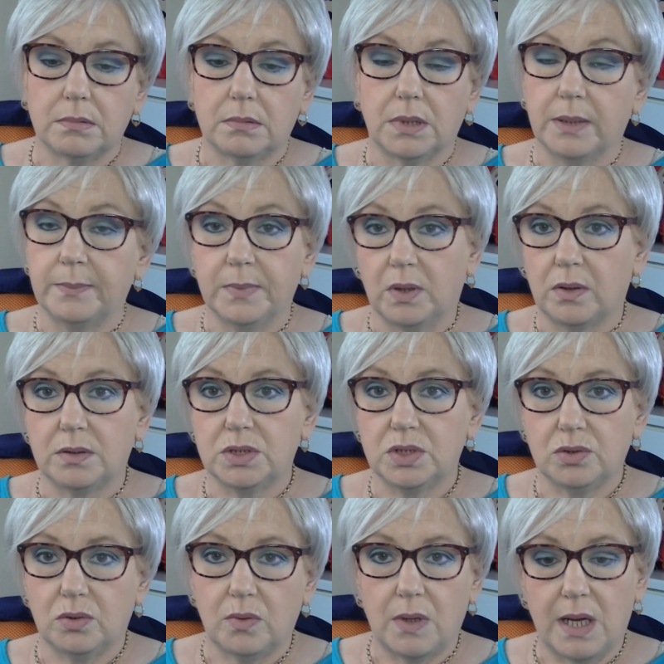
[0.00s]
I'm not
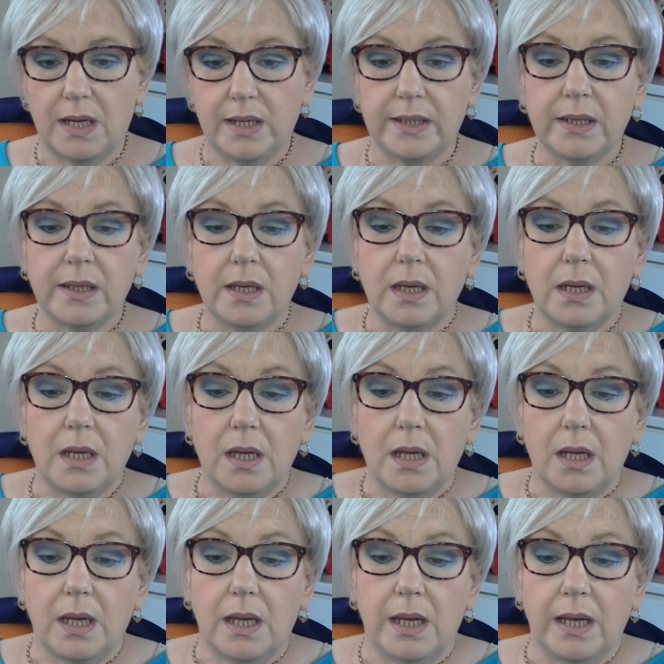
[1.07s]
sure why,
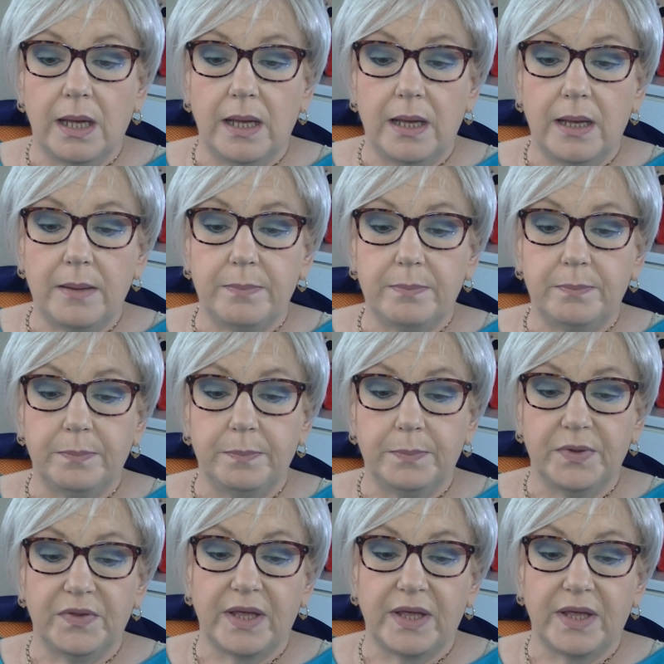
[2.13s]
but